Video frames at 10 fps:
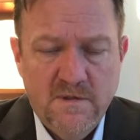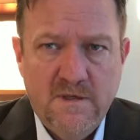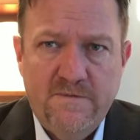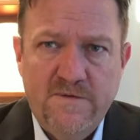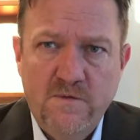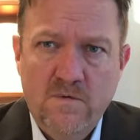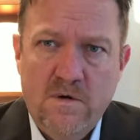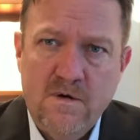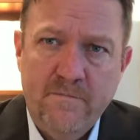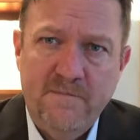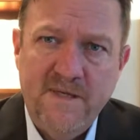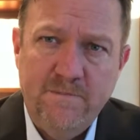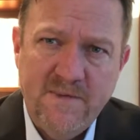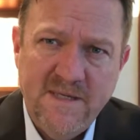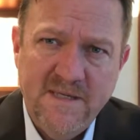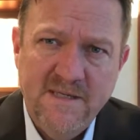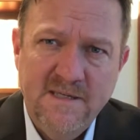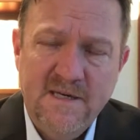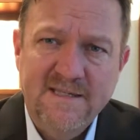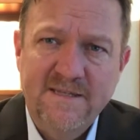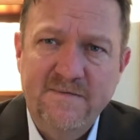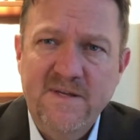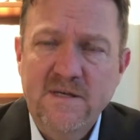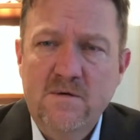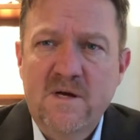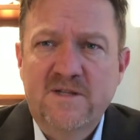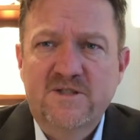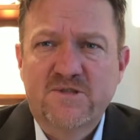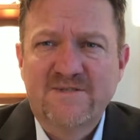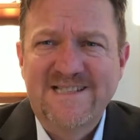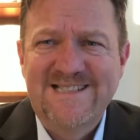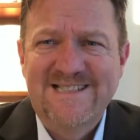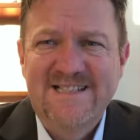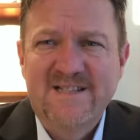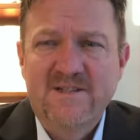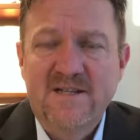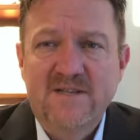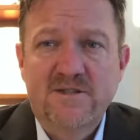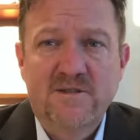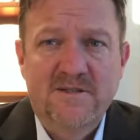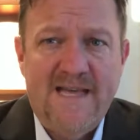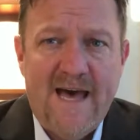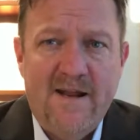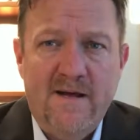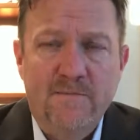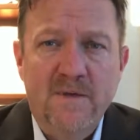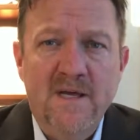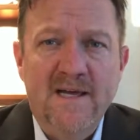If you are B2B, I did a video on it just recently, you can actually look that up,